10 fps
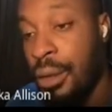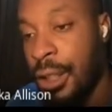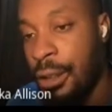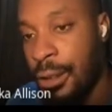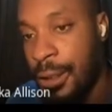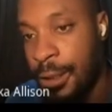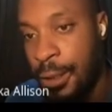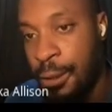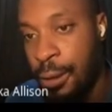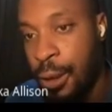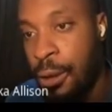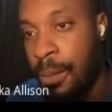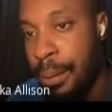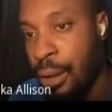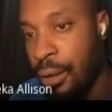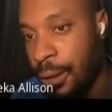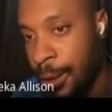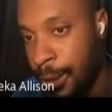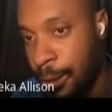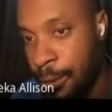organization or a government
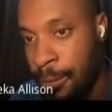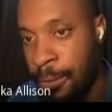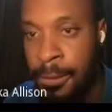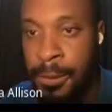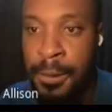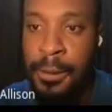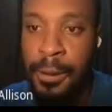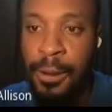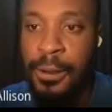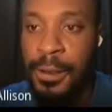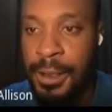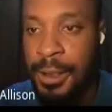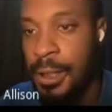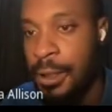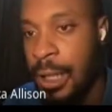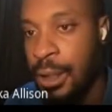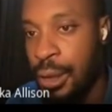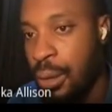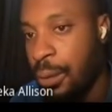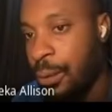organization or organization that
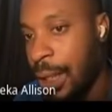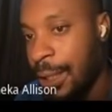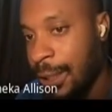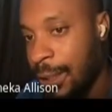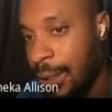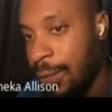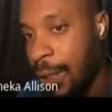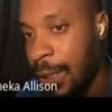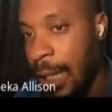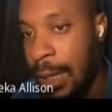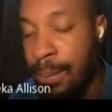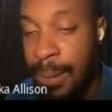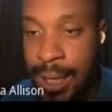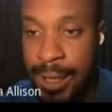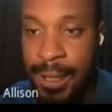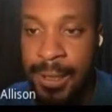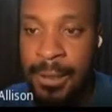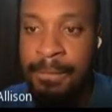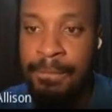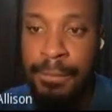deals with very sensitive data like a bank.
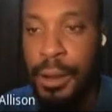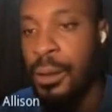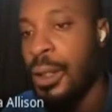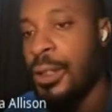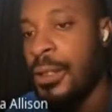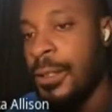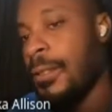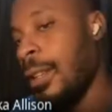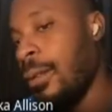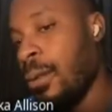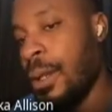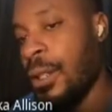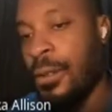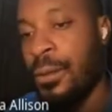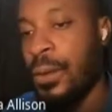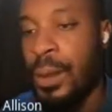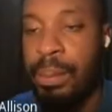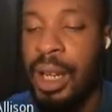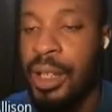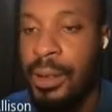You don't want information from the
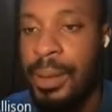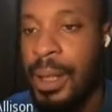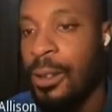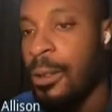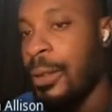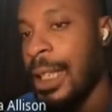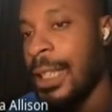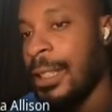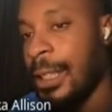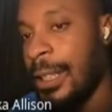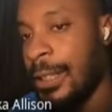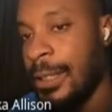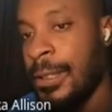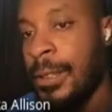bank to be all over the internet.